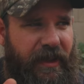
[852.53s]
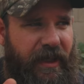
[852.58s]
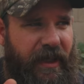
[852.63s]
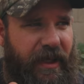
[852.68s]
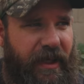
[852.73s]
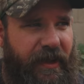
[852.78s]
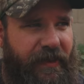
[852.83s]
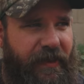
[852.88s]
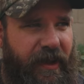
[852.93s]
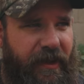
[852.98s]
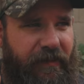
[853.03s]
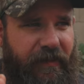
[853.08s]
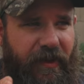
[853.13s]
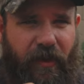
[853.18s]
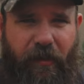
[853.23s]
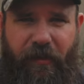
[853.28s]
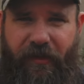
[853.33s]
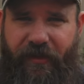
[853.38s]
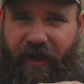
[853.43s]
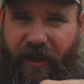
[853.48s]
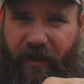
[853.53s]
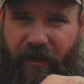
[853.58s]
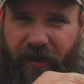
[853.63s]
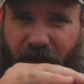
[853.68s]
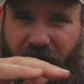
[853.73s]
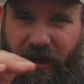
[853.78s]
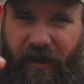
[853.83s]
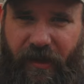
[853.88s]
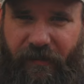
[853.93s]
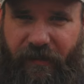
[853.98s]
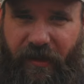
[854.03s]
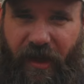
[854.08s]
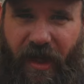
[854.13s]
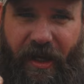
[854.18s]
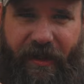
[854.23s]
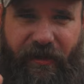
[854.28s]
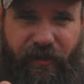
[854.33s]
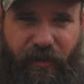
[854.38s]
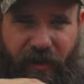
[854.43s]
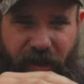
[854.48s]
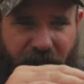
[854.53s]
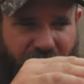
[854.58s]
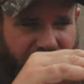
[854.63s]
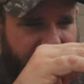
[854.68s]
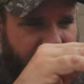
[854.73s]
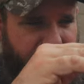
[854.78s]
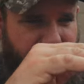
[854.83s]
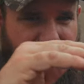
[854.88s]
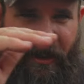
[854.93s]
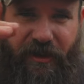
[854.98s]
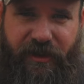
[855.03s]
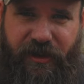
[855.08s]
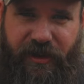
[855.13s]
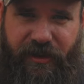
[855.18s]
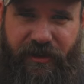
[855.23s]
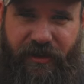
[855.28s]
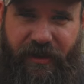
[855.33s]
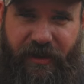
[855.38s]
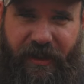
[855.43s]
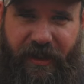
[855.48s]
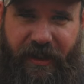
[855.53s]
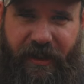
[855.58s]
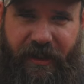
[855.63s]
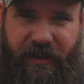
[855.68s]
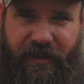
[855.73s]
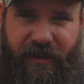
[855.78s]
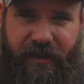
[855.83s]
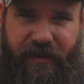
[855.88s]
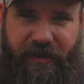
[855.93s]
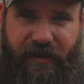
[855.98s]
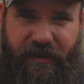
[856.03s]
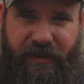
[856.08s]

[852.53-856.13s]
uh, think of it almost like a curtain of lights where you have a main string